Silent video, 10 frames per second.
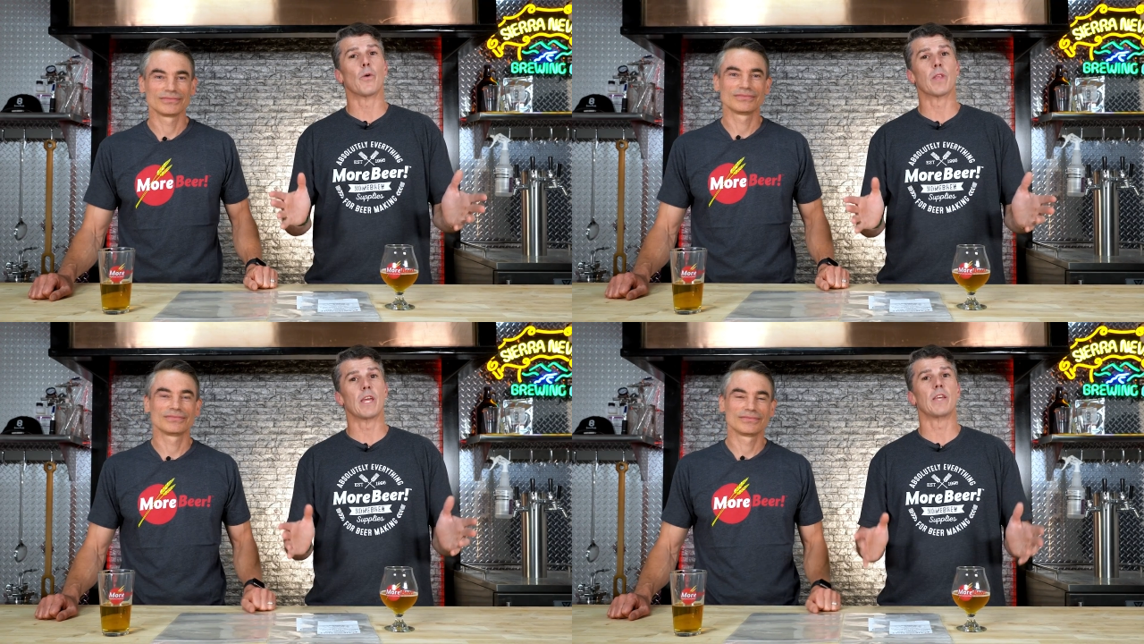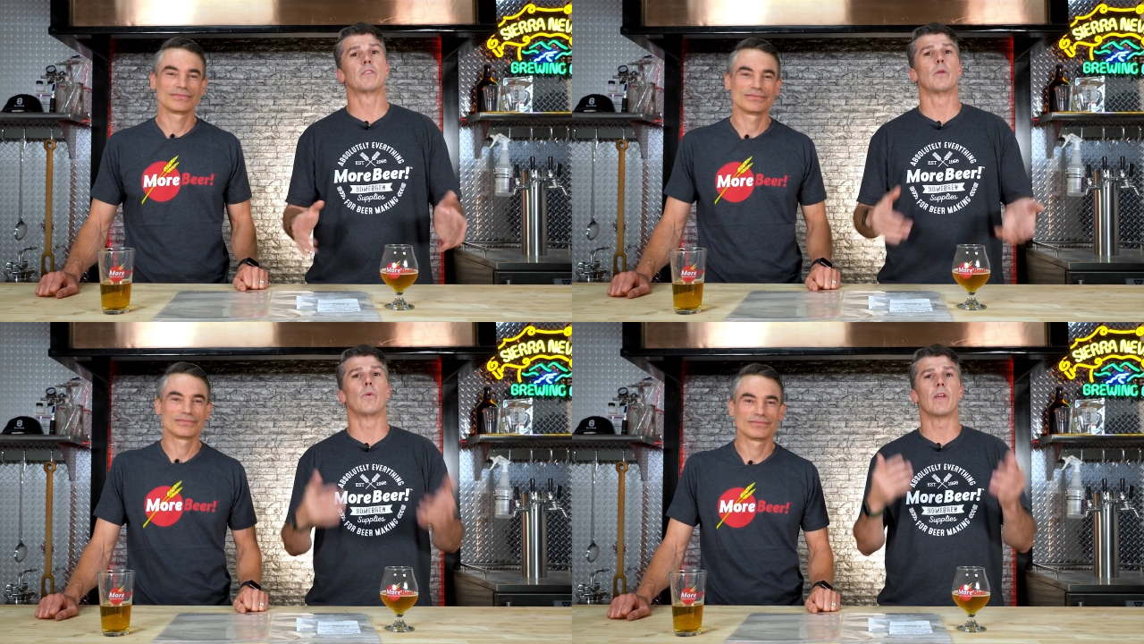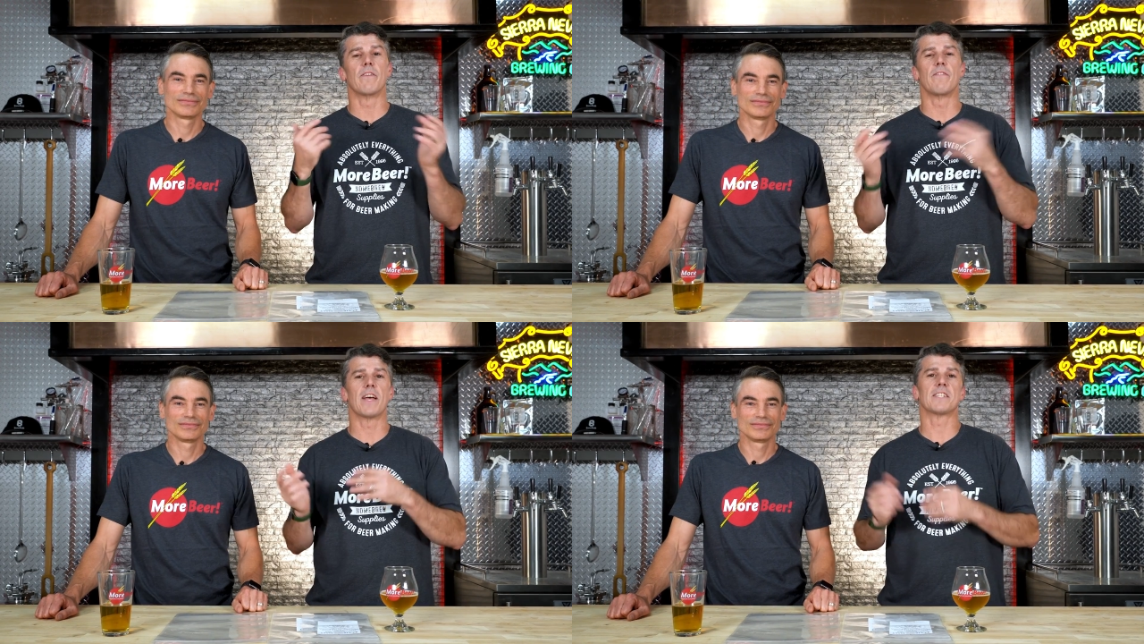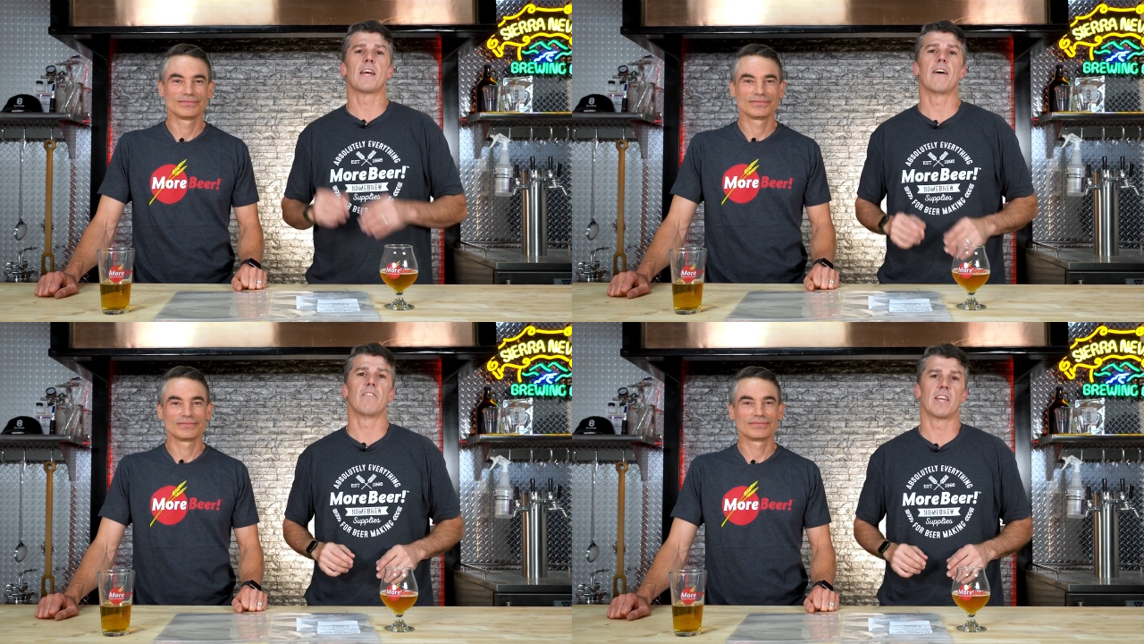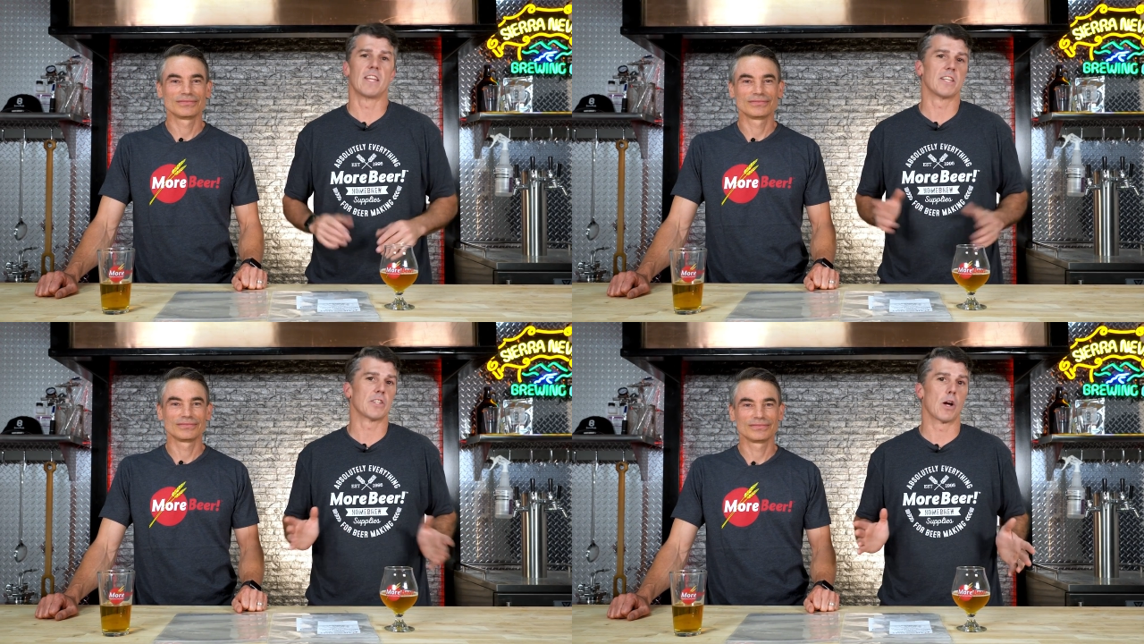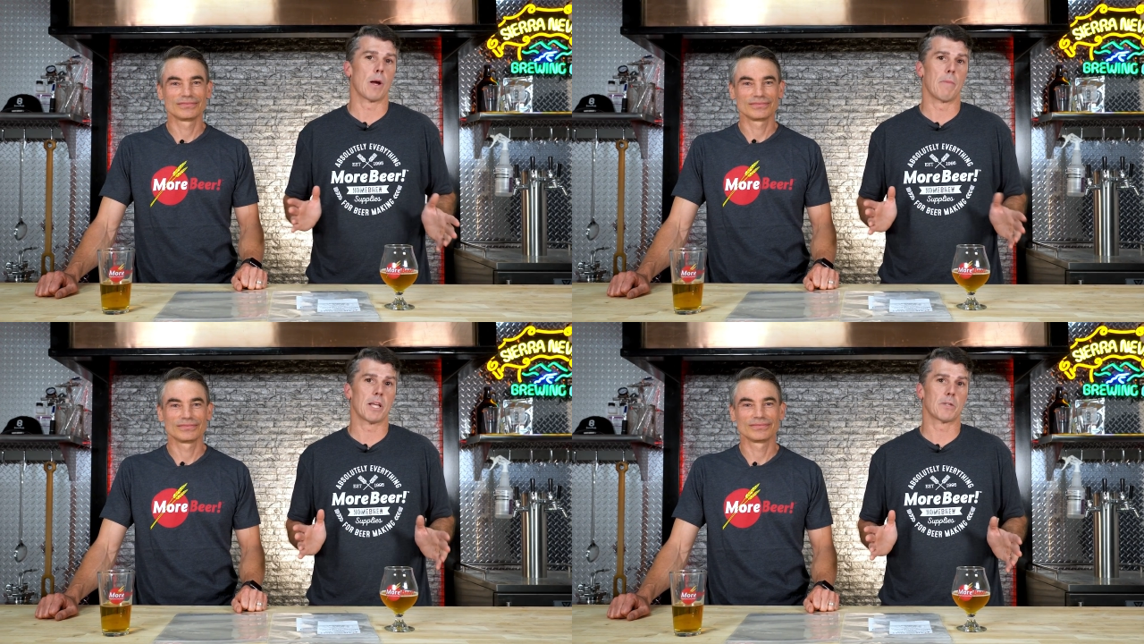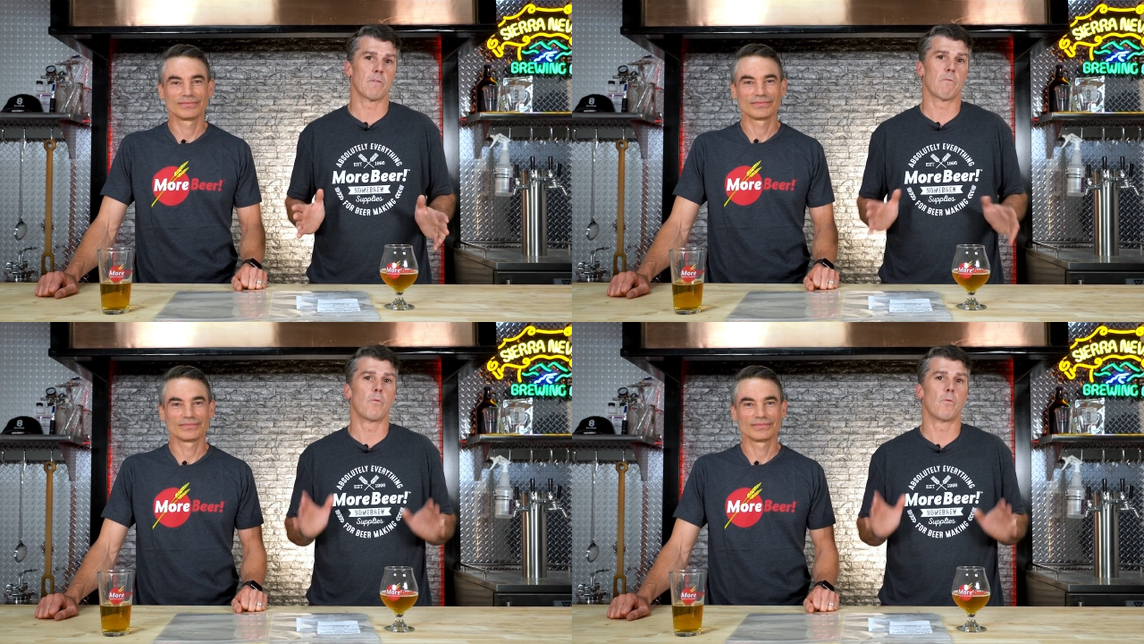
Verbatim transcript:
Speaker 1: only did we invest heavily in this R M S